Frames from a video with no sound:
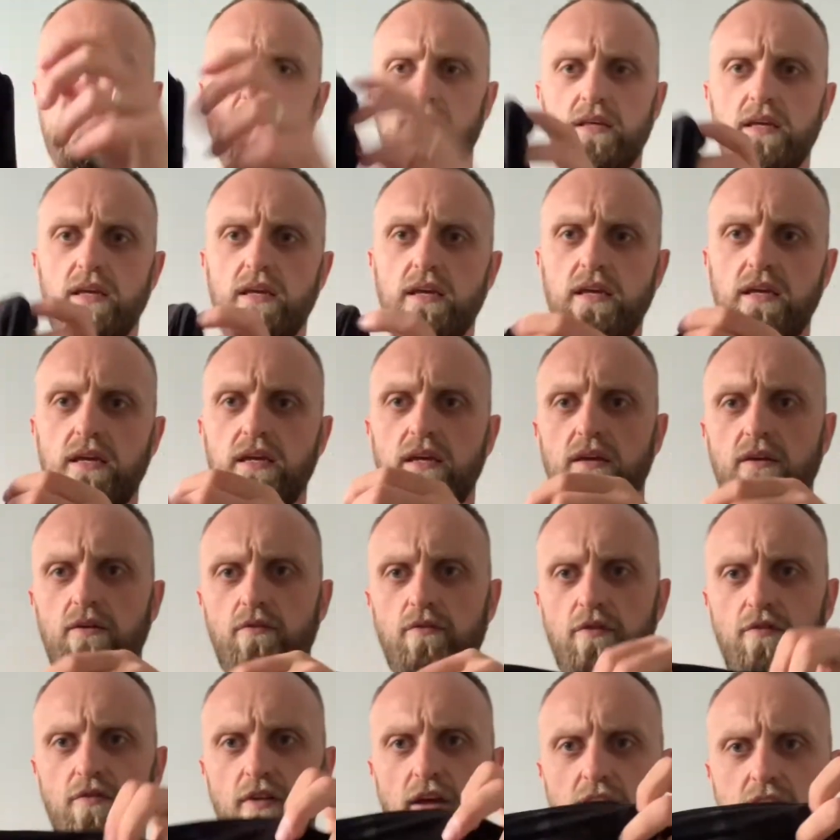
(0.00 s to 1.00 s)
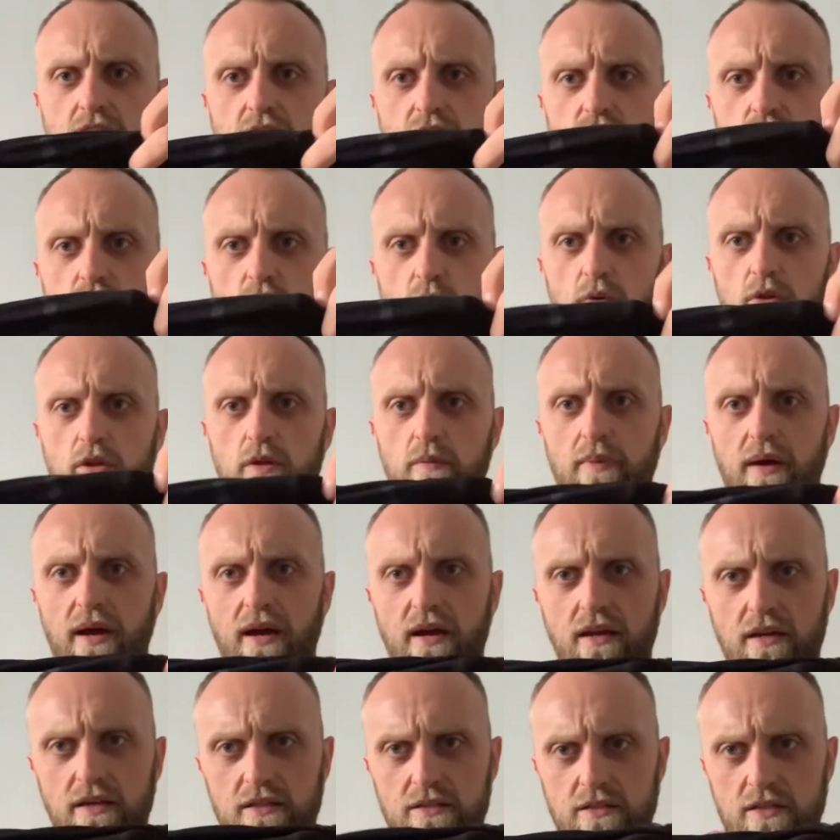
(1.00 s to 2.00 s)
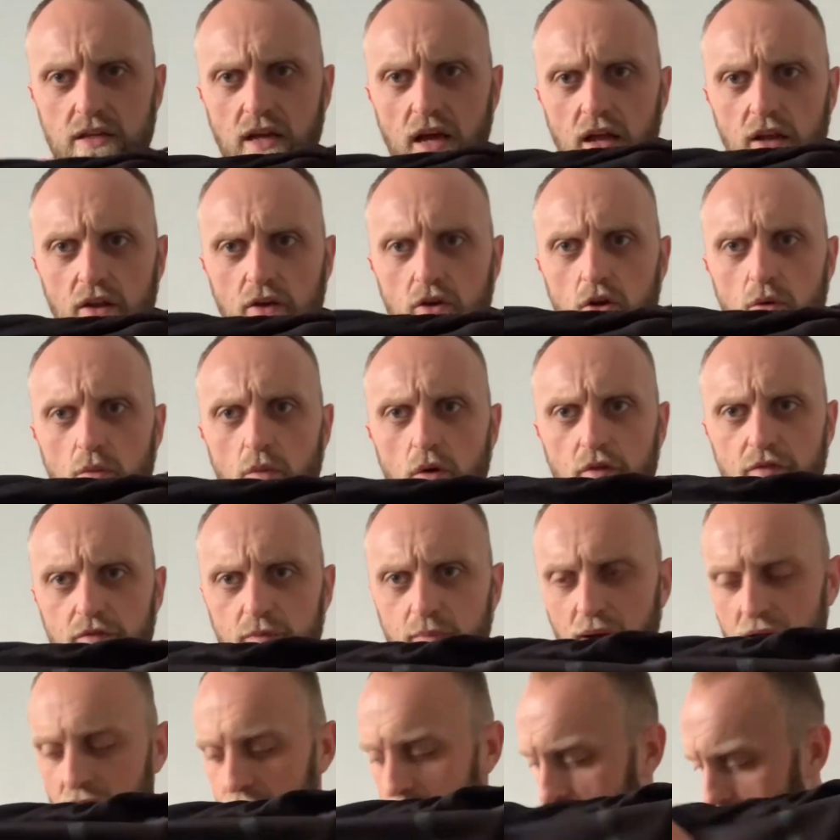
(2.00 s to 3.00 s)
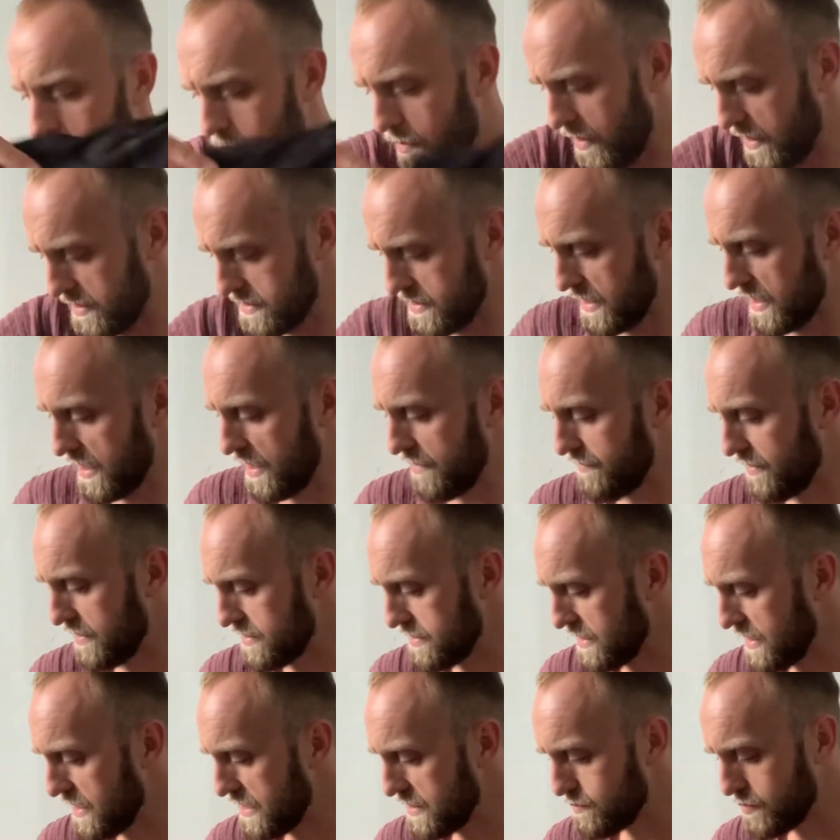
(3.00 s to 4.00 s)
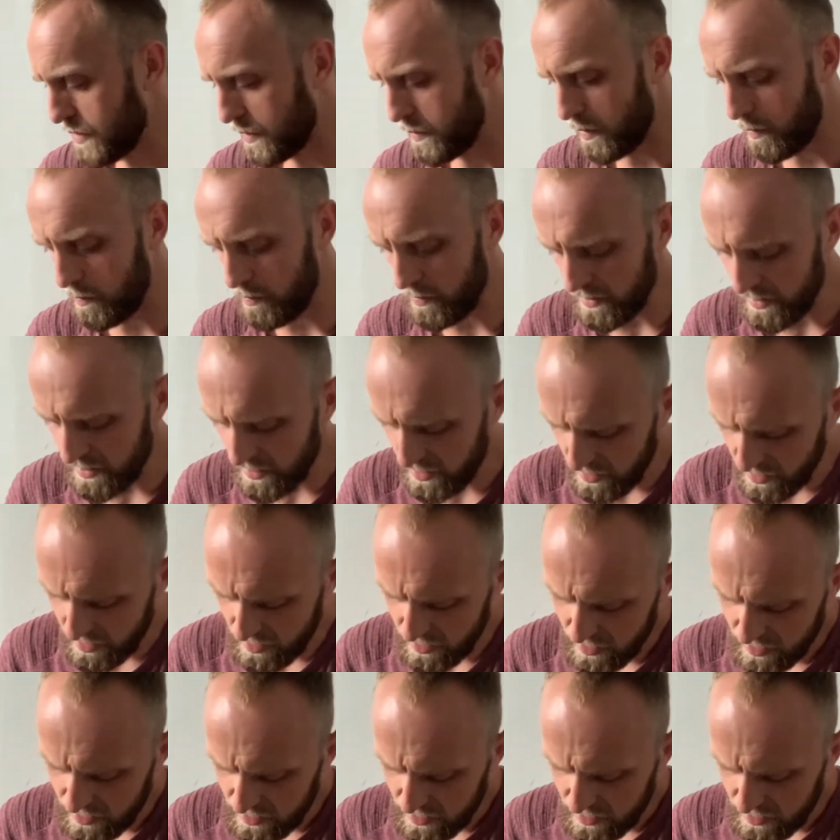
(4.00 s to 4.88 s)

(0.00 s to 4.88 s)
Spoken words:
The reflective strip on the back has kind of come off by now, but like I said, I've had these probably